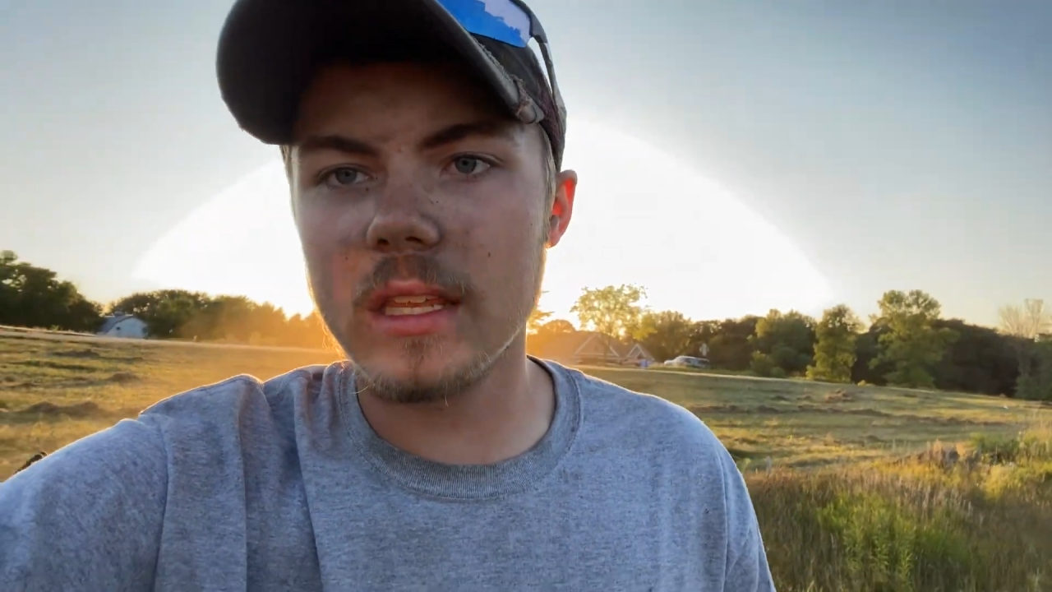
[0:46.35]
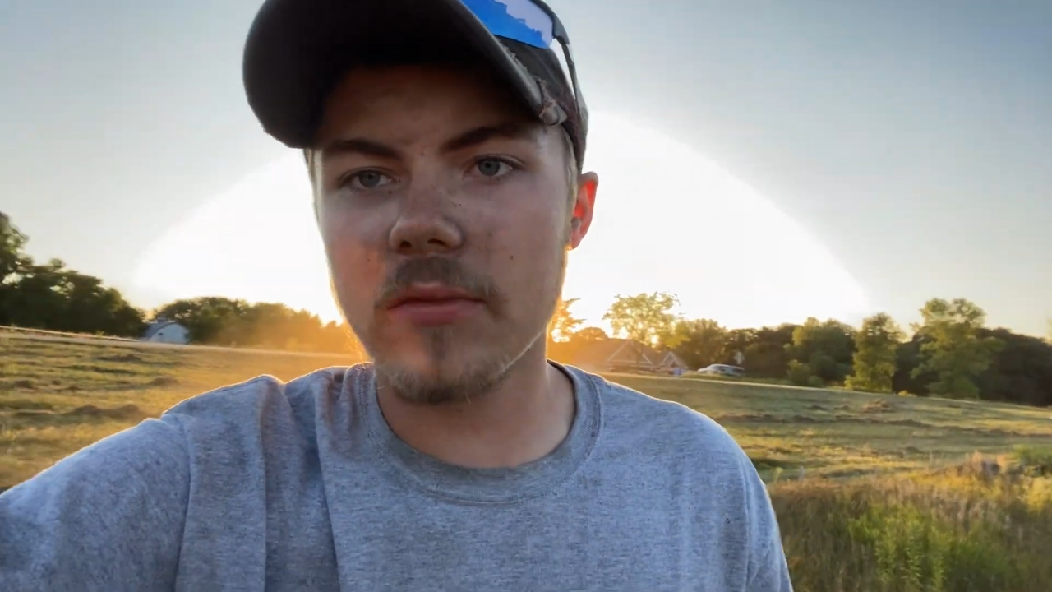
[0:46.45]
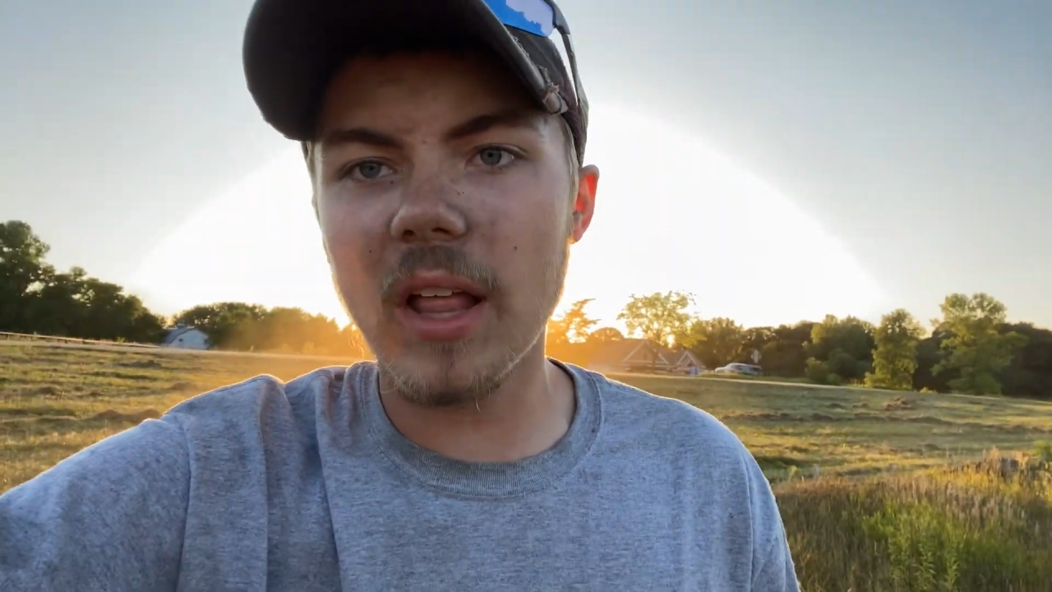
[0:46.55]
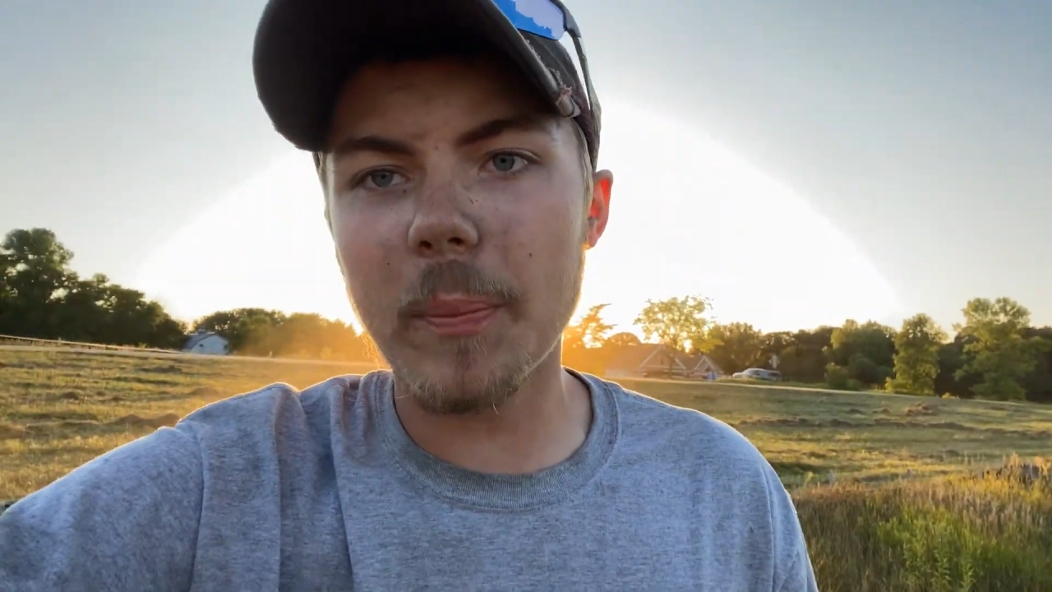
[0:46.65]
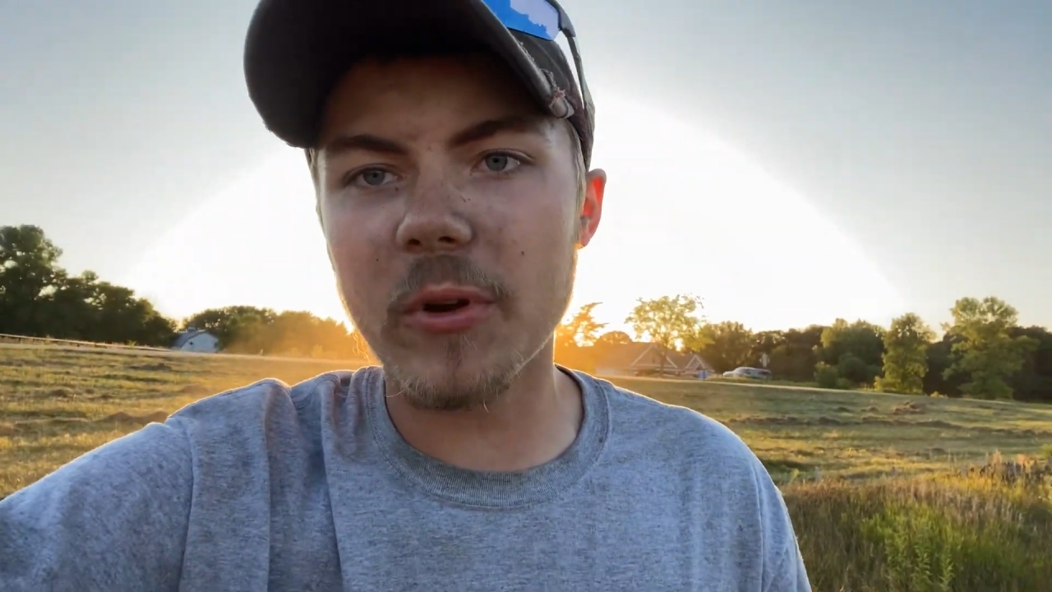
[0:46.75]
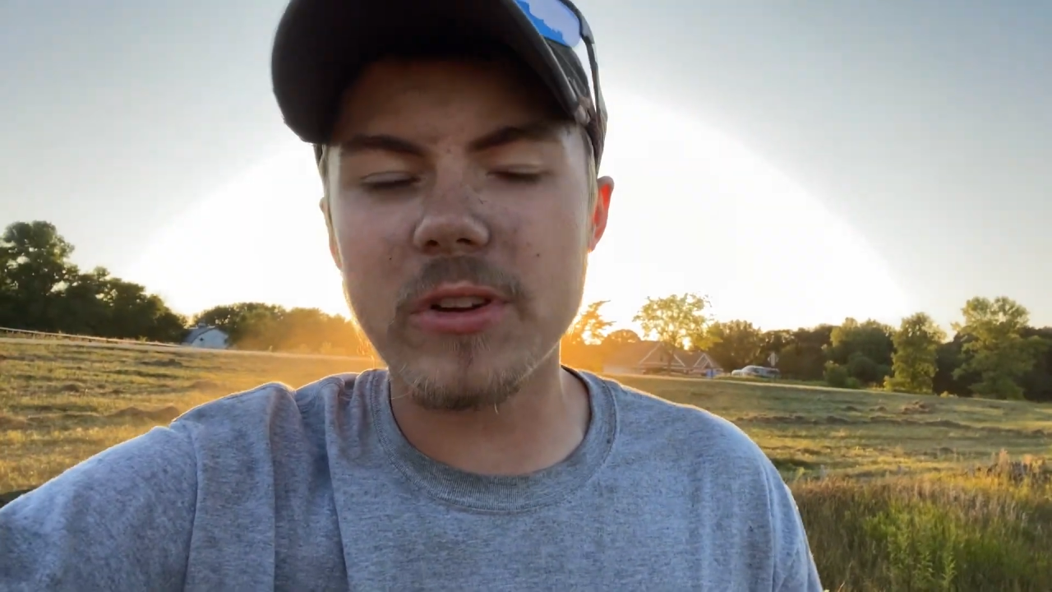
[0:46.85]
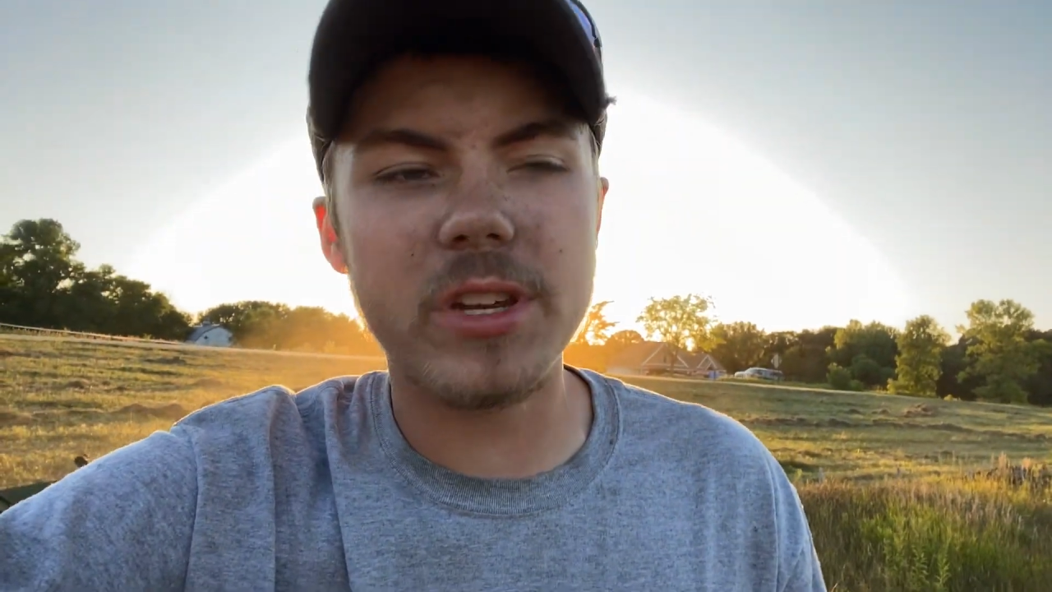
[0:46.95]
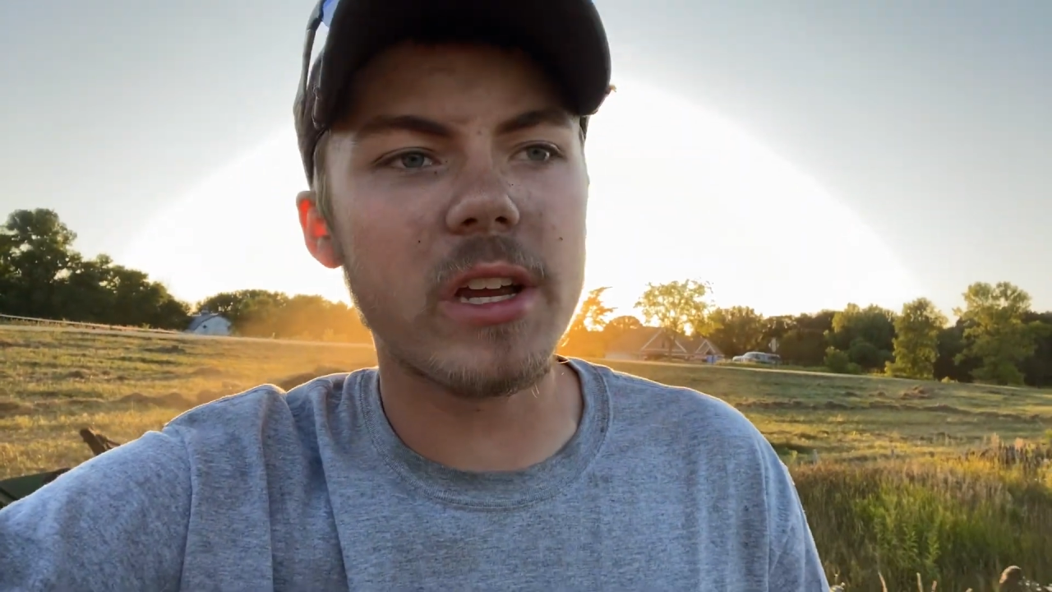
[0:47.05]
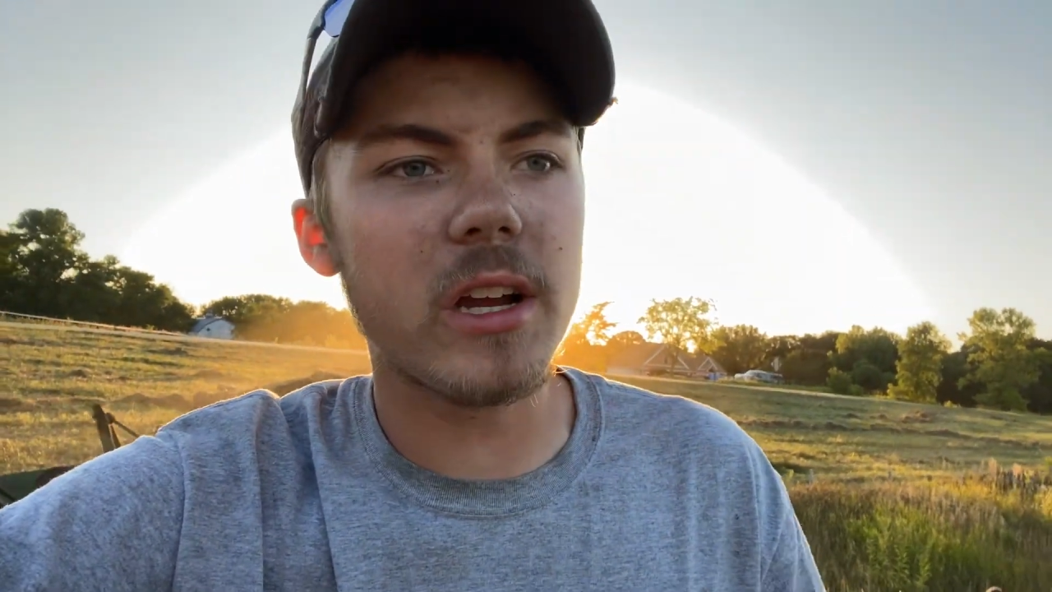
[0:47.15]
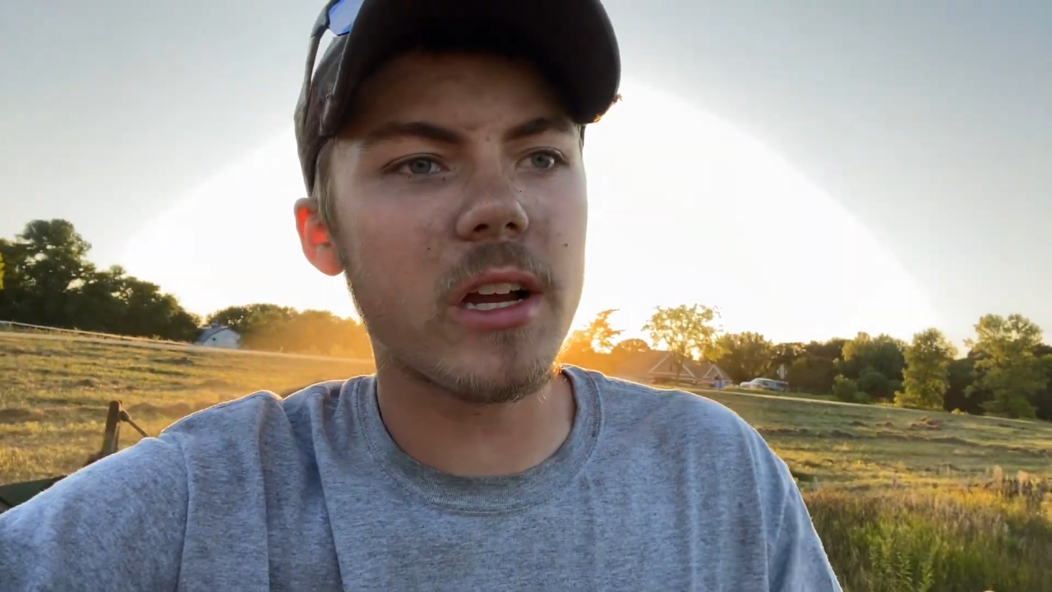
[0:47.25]
developers
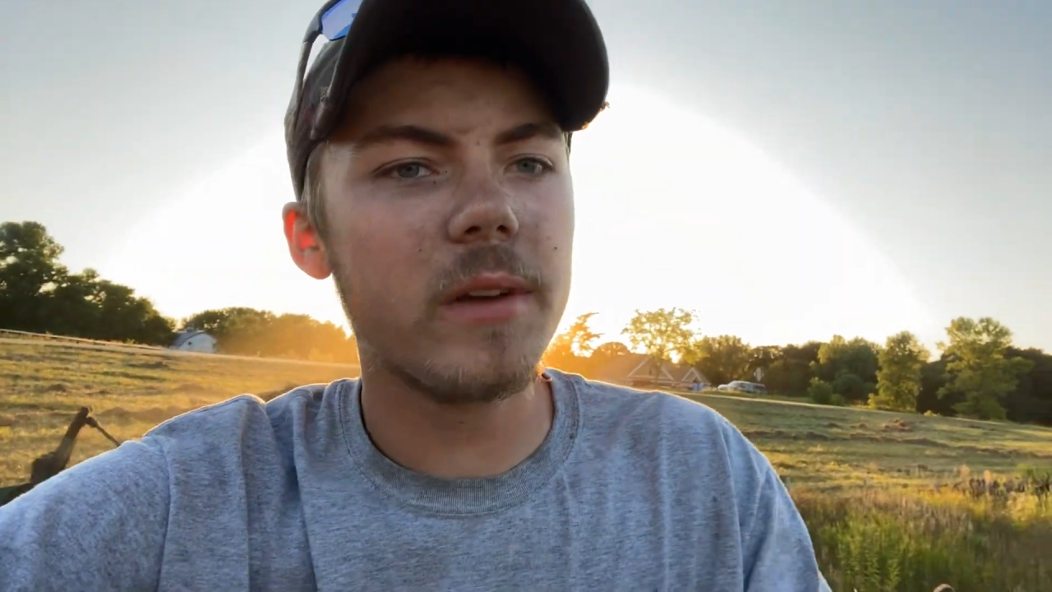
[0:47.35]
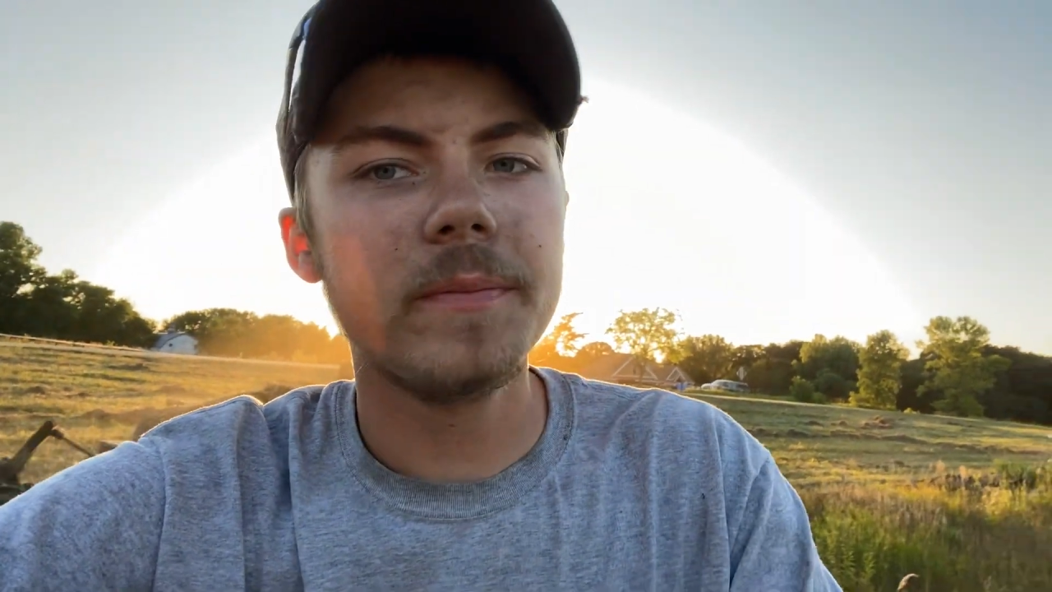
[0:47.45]
here.